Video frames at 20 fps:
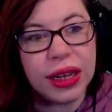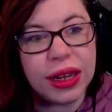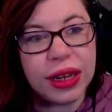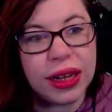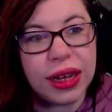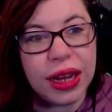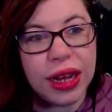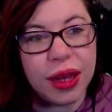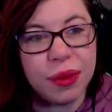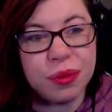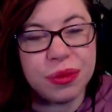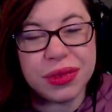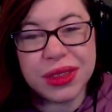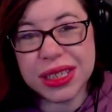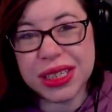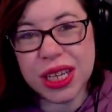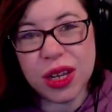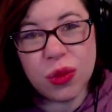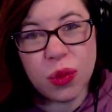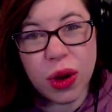Um,
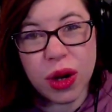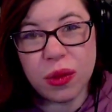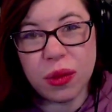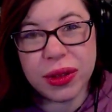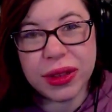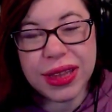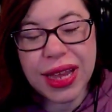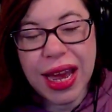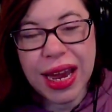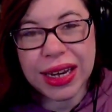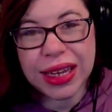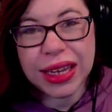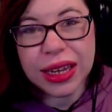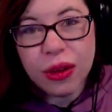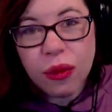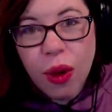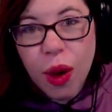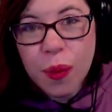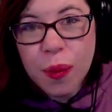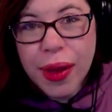this can work with that
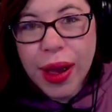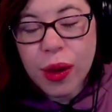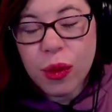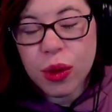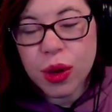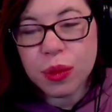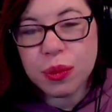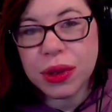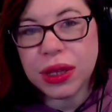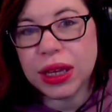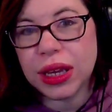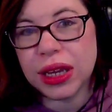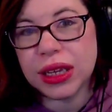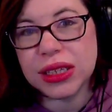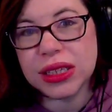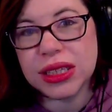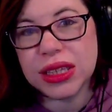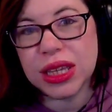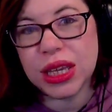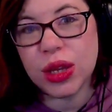hero power
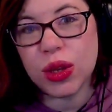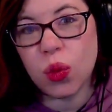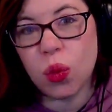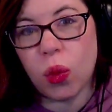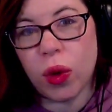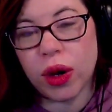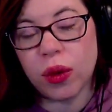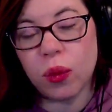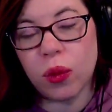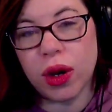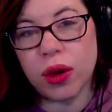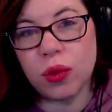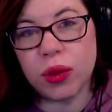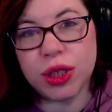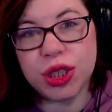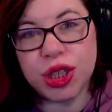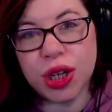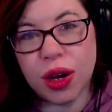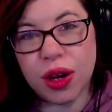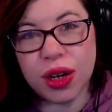because the 1-1
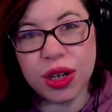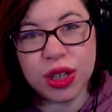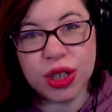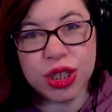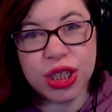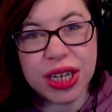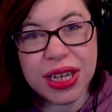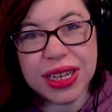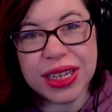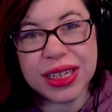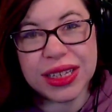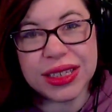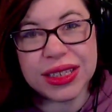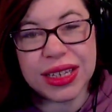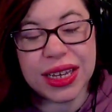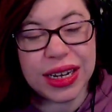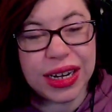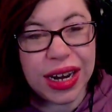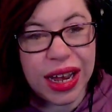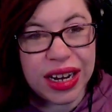with charge is
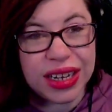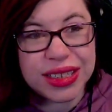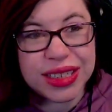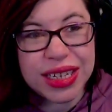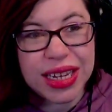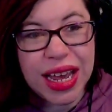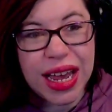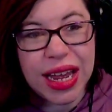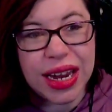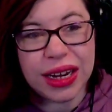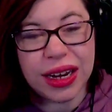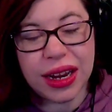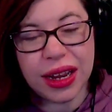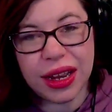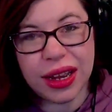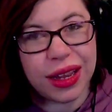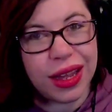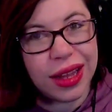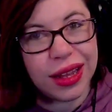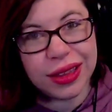an undead.
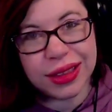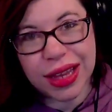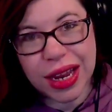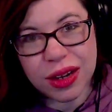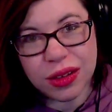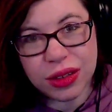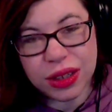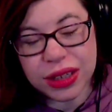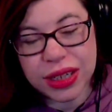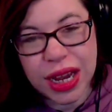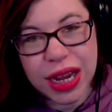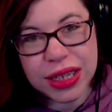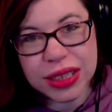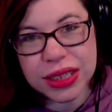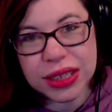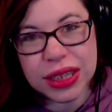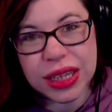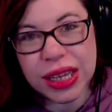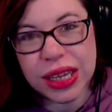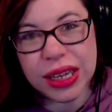Again, that only dies
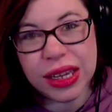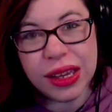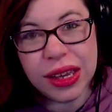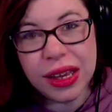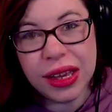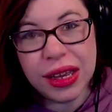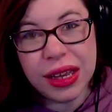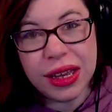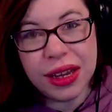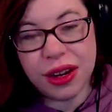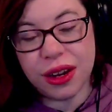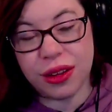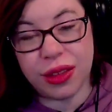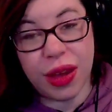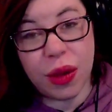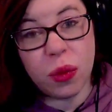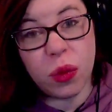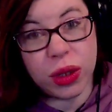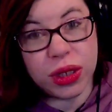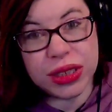at the, or
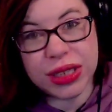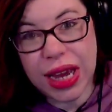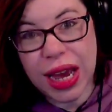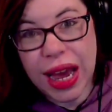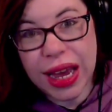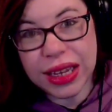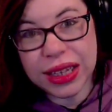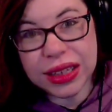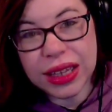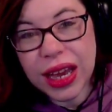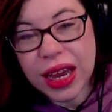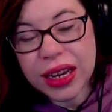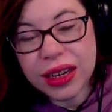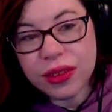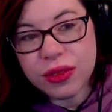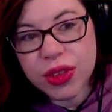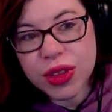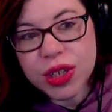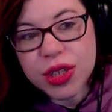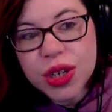that will die at the end
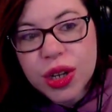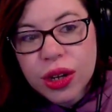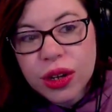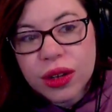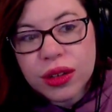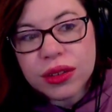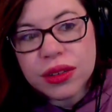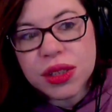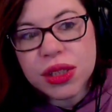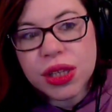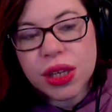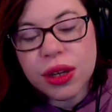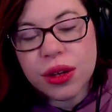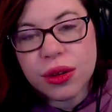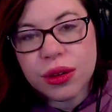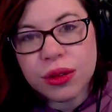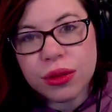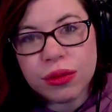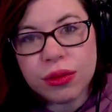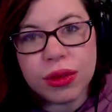of the turn.
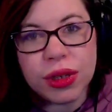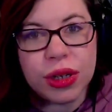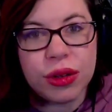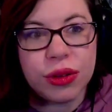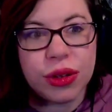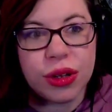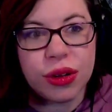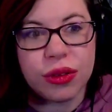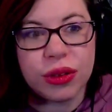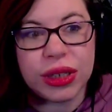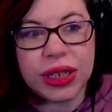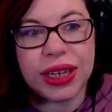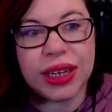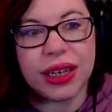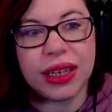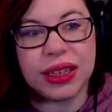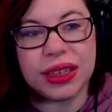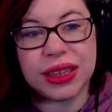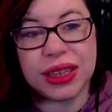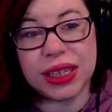So, you know, you're only
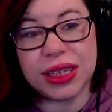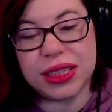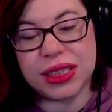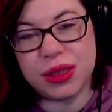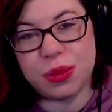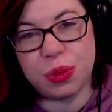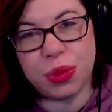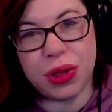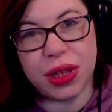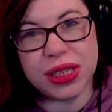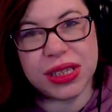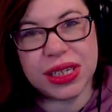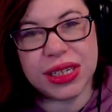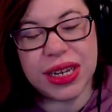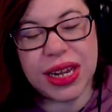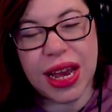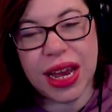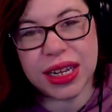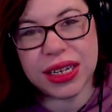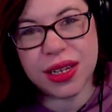getting this plus
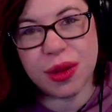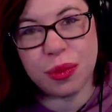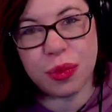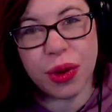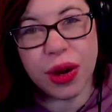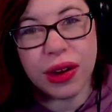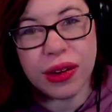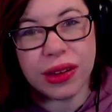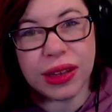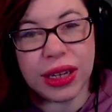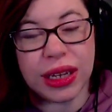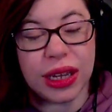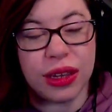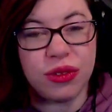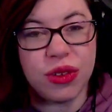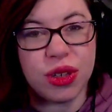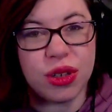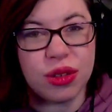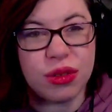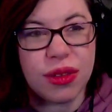attack temporarily
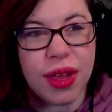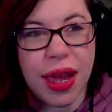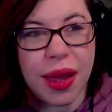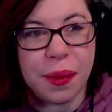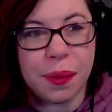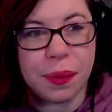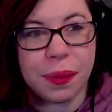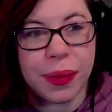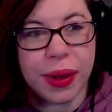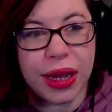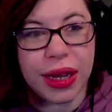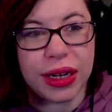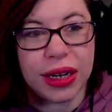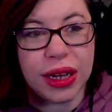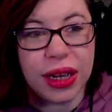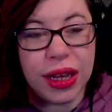if you do that, but